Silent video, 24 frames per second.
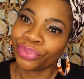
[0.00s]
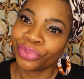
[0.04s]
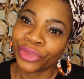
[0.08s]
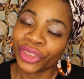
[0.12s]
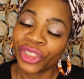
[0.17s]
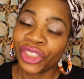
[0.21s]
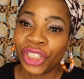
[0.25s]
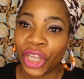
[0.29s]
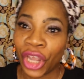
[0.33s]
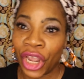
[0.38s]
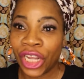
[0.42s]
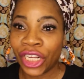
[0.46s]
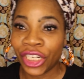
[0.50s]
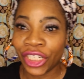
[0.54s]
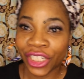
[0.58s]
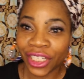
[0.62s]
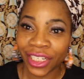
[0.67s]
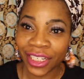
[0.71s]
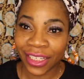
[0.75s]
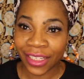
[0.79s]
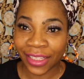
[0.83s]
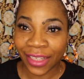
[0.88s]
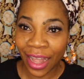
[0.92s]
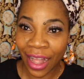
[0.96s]
changing
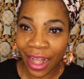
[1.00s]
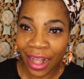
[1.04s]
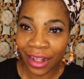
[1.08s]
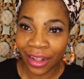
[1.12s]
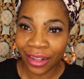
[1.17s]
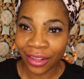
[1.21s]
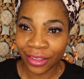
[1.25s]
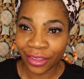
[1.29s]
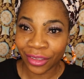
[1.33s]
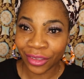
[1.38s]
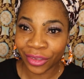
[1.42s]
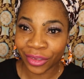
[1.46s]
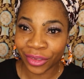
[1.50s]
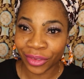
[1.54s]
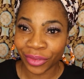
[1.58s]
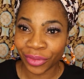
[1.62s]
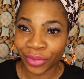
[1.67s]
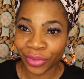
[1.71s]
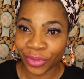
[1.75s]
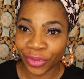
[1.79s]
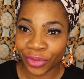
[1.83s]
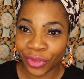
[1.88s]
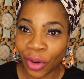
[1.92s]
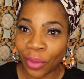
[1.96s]
the style
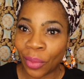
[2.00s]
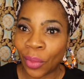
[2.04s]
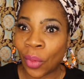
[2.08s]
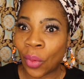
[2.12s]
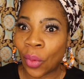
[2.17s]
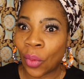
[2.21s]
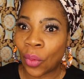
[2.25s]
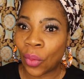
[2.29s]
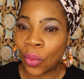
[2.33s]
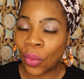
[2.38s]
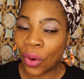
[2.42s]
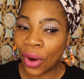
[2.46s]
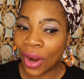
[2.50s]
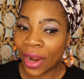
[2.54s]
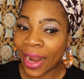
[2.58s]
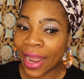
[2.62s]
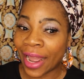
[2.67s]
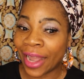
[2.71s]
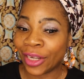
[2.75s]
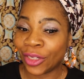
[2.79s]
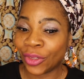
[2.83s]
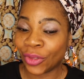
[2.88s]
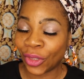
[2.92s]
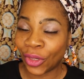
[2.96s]
from what I
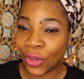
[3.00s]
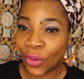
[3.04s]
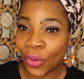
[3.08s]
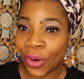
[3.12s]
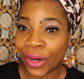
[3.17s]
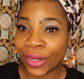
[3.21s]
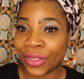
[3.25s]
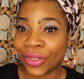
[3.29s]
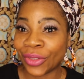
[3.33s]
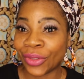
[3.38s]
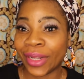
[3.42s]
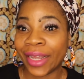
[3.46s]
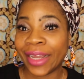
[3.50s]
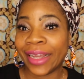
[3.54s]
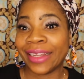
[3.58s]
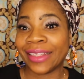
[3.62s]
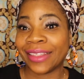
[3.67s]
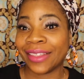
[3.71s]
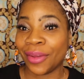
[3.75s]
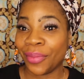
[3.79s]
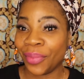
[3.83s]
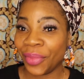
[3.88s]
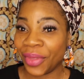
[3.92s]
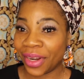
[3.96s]
actually want to like
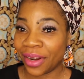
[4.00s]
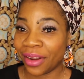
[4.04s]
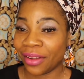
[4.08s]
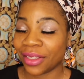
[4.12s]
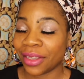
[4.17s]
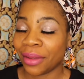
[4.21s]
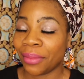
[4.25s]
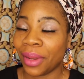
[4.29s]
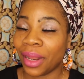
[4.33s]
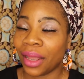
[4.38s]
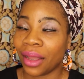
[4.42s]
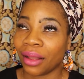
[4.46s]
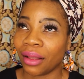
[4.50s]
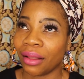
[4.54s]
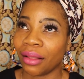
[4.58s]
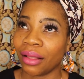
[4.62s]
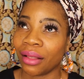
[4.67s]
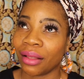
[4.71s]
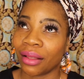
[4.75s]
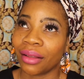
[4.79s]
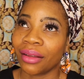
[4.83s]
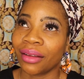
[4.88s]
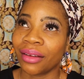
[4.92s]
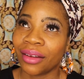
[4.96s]
something else. I'm like,
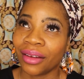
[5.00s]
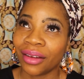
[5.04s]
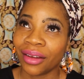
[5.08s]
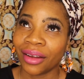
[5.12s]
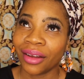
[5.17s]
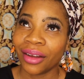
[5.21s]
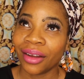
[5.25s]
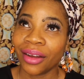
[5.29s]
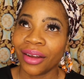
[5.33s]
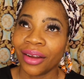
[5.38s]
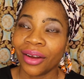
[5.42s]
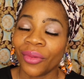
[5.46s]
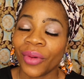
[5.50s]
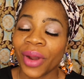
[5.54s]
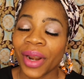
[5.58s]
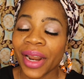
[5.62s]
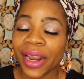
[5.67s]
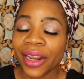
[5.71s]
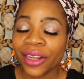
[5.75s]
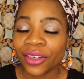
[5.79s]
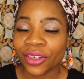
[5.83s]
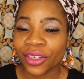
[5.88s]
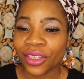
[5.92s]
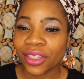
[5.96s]
oh, why
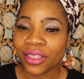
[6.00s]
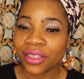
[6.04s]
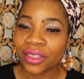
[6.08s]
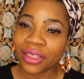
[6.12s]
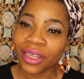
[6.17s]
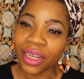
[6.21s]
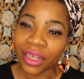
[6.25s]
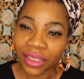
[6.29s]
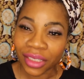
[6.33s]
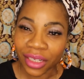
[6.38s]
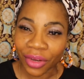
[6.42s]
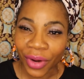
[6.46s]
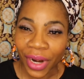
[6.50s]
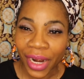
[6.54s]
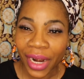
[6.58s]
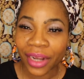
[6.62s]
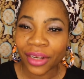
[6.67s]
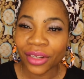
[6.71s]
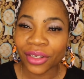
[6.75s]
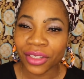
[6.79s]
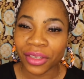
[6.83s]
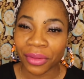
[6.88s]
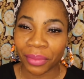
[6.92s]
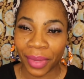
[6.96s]
did I just touch it? Why did I
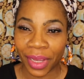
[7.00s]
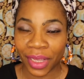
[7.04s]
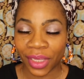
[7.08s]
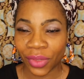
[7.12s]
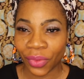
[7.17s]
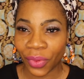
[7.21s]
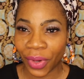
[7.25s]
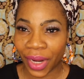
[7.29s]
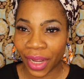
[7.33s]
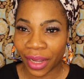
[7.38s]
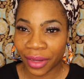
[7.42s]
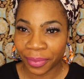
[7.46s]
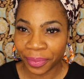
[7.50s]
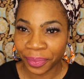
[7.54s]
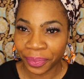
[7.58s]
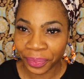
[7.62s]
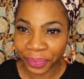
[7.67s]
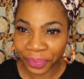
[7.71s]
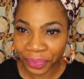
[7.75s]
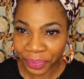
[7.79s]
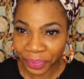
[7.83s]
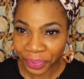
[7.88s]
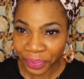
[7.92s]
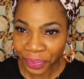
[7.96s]
just mess with it?
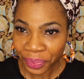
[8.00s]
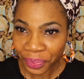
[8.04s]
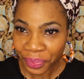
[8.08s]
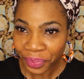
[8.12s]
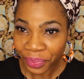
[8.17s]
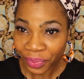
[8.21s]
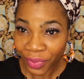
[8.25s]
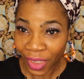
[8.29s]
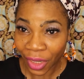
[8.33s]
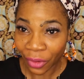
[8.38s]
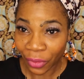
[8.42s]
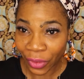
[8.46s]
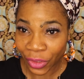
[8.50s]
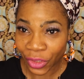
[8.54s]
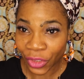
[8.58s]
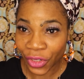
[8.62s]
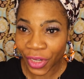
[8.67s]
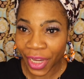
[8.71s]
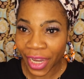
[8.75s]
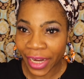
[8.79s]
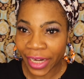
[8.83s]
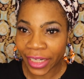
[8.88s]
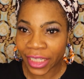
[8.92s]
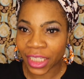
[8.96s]
Once
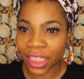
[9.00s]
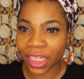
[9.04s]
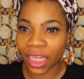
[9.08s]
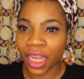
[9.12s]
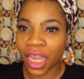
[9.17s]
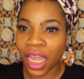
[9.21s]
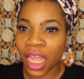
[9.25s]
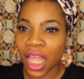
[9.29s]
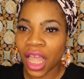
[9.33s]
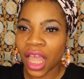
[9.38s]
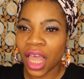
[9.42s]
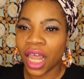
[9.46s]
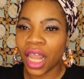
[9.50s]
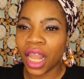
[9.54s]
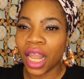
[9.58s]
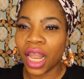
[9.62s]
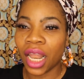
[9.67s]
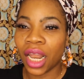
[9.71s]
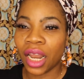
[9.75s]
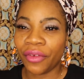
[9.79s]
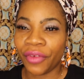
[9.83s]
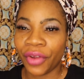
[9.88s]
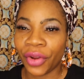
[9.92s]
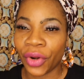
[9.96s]
you get it,
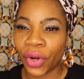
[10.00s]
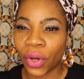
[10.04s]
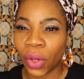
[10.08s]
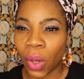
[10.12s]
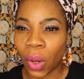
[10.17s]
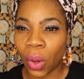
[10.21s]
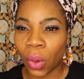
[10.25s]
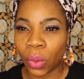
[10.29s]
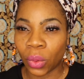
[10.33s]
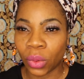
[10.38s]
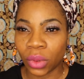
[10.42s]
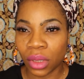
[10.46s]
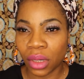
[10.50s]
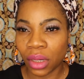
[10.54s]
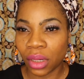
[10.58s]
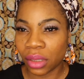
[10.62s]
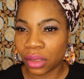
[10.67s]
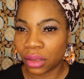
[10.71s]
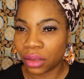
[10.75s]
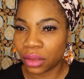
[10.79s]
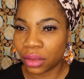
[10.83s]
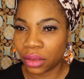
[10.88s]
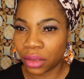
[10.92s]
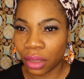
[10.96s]
leave it alone.
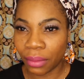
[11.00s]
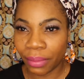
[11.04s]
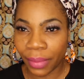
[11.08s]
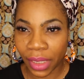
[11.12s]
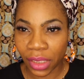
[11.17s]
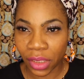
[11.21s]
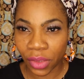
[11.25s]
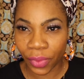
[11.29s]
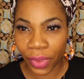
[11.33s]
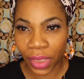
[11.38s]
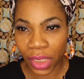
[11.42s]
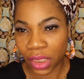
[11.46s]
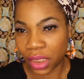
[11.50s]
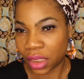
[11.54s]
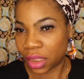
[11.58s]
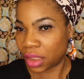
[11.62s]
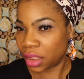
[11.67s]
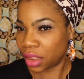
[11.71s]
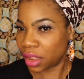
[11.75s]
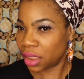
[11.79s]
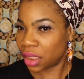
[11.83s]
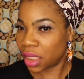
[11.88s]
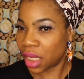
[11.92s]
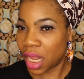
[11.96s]
Don't mess with it.
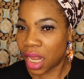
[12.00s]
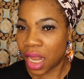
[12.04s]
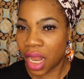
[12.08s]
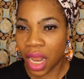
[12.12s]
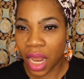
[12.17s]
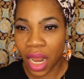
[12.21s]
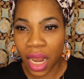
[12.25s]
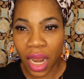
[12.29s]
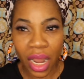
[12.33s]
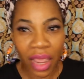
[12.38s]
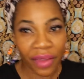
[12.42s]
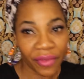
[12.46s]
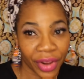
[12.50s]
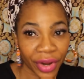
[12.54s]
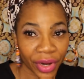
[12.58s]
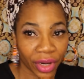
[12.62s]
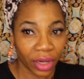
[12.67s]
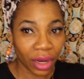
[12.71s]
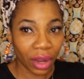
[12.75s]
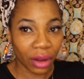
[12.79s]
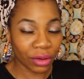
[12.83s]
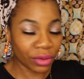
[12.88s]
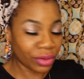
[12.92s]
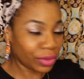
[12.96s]
Just leave it
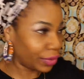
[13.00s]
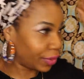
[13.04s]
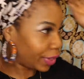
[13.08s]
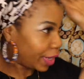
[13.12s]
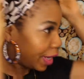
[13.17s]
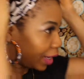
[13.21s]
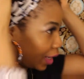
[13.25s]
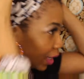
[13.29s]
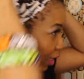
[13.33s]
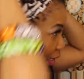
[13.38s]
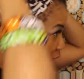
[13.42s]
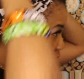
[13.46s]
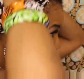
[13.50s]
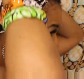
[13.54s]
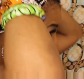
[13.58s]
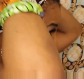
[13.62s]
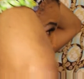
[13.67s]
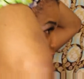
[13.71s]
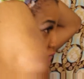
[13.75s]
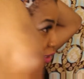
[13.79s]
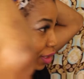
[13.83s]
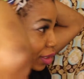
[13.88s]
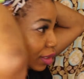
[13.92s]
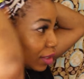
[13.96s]
alone, okay?
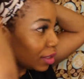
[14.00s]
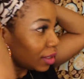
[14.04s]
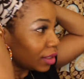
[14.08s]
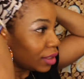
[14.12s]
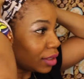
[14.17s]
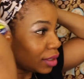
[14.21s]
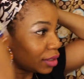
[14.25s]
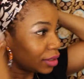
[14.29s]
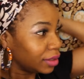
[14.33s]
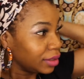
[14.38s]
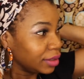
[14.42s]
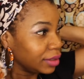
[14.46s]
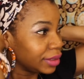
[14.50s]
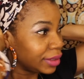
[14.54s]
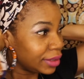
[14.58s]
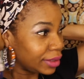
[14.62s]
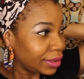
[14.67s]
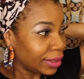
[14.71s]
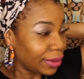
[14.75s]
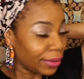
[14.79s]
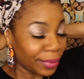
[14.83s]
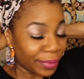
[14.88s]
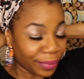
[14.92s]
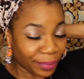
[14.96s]

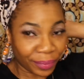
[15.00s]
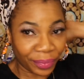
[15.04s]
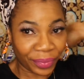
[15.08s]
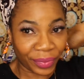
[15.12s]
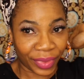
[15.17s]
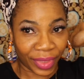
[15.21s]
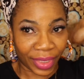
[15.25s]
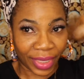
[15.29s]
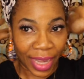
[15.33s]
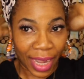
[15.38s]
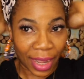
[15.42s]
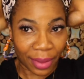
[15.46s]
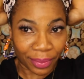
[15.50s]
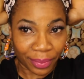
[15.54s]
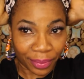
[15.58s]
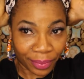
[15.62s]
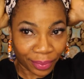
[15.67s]
So, yeah.